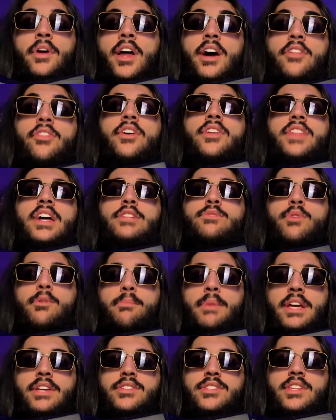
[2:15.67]
I think that's what
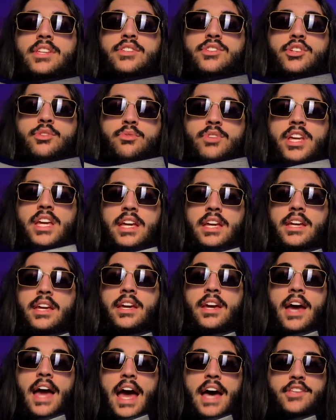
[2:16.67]
makes these unique,
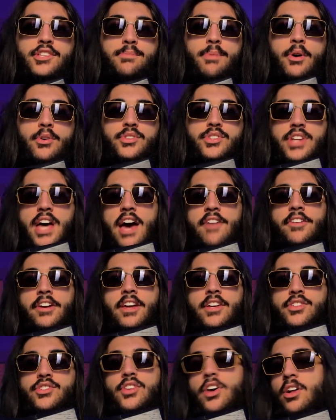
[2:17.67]
as opposed to having
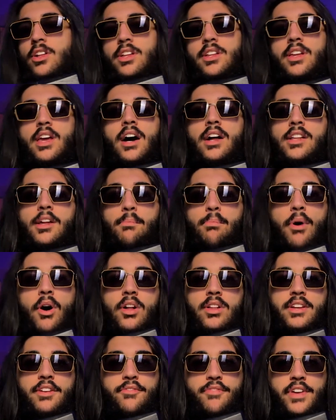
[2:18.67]
a solid color
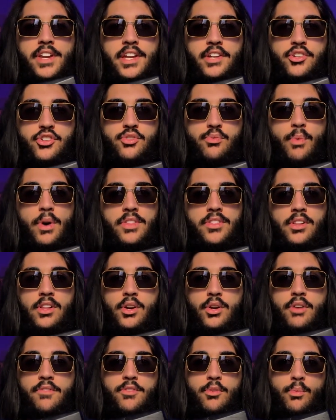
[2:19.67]
poly finish where the
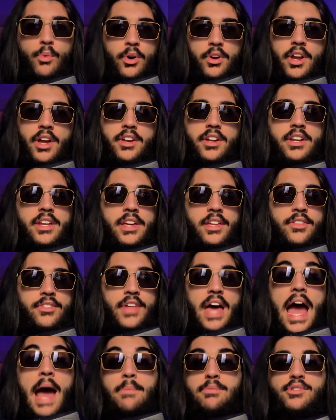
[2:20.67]
look of the wood underneath
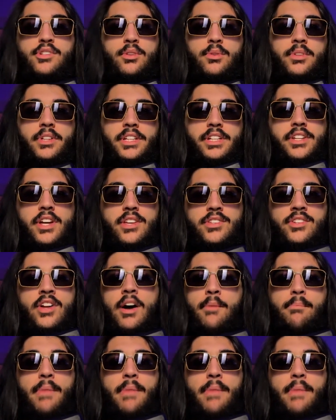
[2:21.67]
absolutely does not